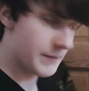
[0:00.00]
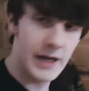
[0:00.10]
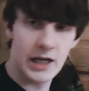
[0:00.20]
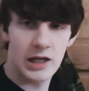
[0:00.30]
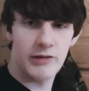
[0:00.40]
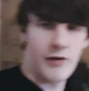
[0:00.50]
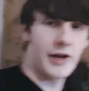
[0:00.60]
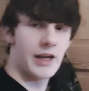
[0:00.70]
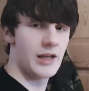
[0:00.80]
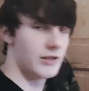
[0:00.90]
been a
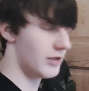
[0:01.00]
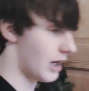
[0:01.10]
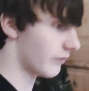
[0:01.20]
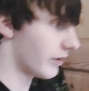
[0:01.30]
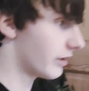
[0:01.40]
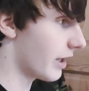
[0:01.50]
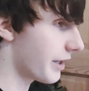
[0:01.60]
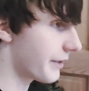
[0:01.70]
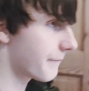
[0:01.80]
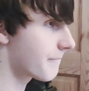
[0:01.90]
very tiring
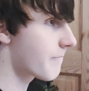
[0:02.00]
day,